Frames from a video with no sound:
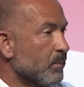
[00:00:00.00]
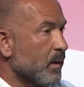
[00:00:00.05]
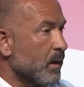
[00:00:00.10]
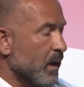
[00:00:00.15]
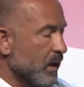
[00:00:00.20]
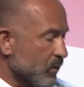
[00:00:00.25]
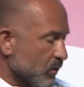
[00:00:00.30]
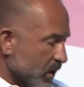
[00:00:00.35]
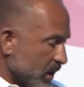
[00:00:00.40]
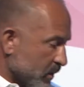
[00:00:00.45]

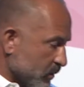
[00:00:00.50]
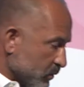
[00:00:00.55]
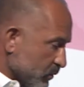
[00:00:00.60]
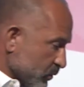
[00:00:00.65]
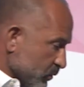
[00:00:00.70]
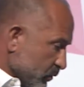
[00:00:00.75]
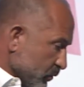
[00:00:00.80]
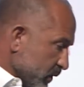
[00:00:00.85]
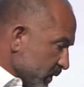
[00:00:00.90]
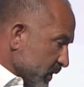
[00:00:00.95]
And
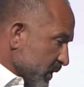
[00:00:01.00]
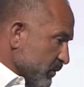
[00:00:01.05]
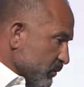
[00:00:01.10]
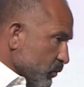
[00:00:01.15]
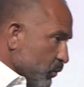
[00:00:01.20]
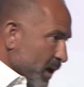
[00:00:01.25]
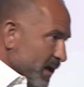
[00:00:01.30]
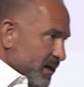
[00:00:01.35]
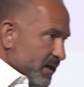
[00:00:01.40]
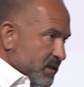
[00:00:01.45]
really,
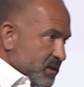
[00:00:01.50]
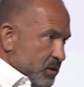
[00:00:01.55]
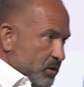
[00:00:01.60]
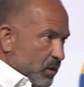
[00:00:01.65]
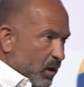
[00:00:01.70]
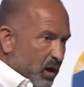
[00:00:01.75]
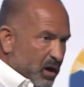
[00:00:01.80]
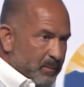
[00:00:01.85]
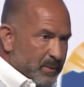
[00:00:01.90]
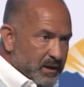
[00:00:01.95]
what is
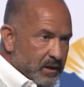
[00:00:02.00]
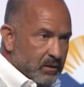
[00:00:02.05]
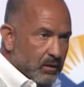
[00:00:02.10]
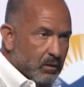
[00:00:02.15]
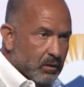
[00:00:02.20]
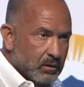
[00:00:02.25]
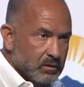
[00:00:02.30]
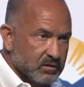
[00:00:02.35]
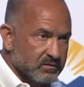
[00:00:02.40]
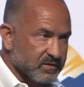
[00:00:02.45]
common in
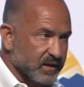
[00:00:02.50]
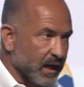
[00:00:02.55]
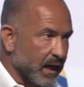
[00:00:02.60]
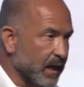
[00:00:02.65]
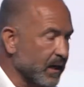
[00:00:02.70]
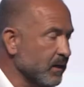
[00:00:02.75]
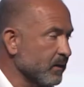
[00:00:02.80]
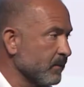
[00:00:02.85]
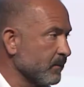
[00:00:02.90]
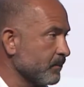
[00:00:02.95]
all of
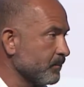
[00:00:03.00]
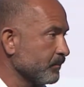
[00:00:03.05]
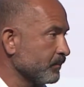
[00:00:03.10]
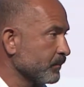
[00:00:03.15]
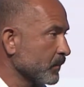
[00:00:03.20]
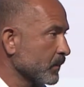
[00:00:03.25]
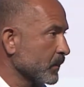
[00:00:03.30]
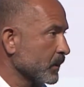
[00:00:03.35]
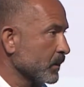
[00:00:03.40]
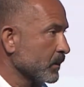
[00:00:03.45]
that
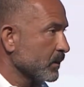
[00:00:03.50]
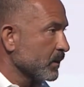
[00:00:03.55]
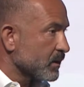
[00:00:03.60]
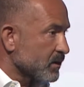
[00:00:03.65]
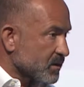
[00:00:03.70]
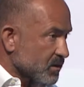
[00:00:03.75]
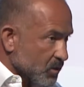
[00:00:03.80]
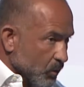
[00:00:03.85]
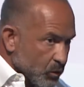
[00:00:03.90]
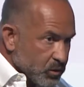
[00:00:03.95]
is
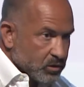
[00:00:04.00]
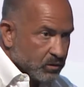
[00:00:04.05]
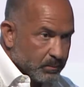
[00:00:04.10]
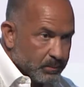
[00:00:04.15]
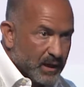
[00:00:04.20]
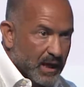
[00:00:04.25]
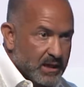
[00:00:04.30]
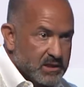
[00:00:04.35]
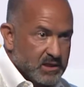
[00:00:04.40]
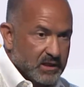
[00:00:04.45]
social
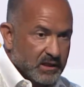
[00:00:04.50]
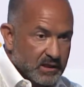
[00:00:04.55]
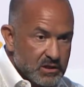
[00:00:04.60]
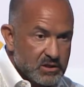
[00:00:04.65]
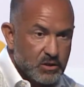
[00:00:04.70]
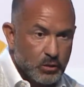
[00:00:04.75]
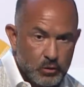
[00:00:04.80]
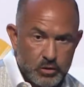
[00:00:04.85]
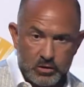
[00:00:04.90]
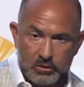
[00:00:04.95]
plastic. And
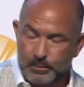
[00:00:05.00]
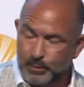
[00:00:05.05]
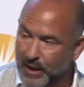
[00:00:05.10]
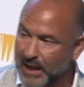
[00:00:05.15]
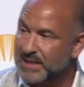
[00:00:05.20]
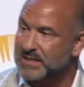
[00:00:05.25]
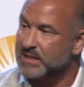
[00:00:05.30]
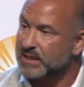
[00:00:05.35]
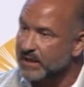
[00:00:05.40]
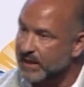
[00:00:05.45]
social
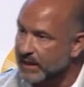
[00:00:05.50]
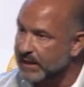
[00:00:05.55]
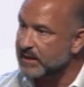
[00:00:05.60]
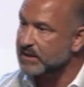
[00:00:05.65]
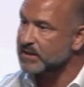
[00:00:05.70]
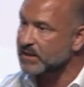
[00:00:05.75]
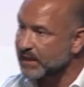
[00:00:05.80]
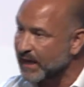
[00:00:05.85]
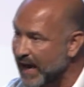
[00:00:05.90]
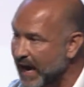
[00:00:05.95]
plastic is
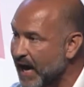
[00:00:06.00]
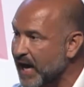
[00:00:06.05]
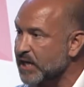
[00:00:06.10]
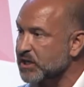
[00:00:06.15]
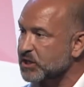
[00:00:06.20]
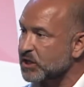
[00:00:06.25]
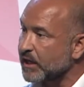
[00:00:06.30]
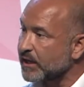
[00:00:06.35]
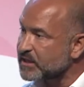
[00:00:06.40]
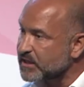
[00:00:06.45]
cash.
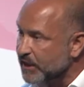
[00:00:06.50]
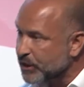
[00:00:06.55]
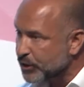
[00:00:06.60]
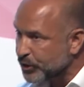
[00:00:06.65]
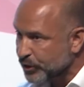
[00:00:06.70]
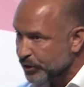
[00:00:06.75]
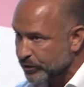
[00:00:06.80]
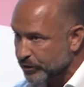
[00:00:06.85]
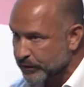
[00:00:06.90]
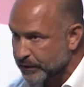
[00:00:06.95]
It's a
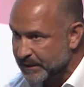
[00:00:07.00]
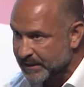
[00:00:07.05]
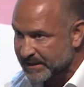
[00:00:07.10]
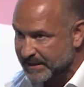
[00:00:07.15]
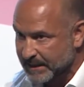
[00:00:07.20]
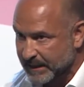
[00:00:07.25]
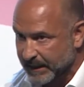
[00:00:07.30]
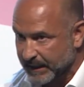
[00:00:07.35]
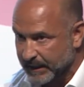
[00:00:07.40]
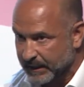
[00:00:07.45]

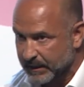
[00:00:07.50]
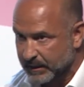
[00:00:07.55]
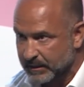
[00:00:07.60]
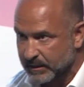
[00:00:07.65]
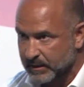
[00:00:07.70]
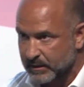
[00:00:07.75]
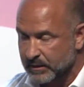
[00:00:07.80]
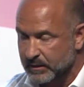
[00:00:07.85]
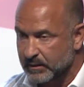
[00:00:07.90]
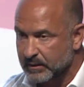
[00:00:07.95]
currency.
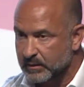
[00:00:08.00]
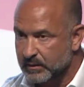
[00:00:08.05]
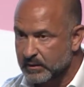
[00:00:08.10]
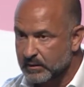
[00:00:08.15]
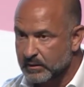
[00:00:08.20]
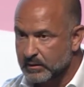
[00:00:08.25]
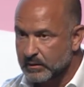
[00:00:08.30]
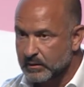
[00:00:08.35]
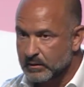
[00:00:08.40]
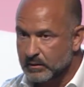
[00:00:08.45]

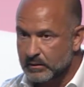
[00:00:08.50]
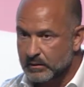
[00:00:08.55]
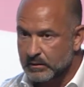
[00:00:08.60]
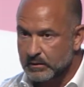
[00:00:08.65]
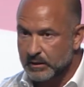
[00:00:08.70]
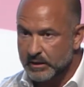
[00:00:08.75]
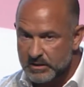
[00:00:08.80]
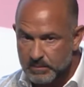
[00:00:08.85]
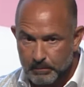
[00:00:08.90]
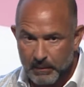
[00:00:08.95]

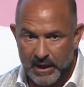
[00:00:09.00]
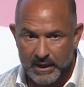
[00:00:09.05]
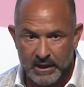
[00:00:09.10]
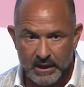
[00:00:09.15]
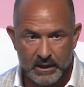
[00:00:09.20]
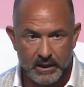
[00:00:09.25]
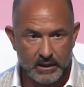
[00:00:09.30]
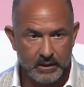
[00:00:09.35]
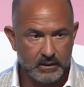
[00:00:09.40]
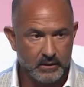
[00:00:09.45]
It's
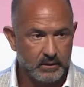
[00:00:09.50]
money.